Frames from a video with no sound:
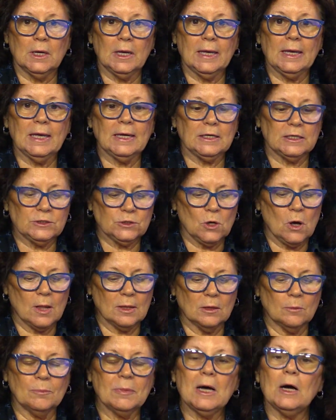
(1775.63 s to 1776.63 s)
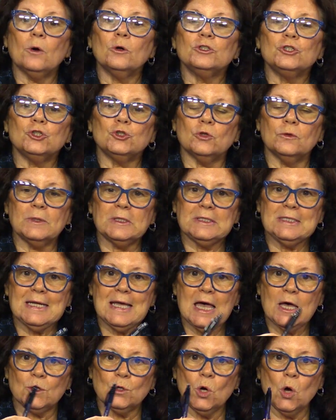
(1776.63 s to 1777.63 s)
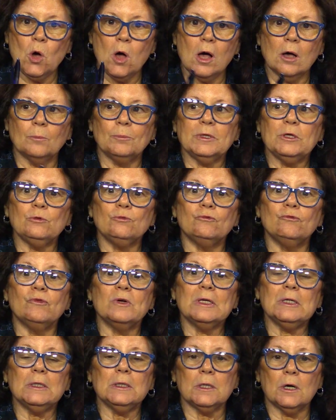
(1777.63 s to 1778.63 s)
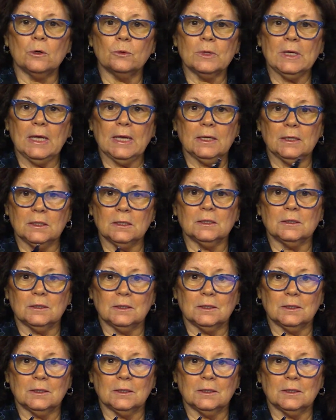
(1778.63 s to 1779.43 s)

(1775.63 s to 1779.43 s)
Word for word: And it's all about should the town hall be relocated.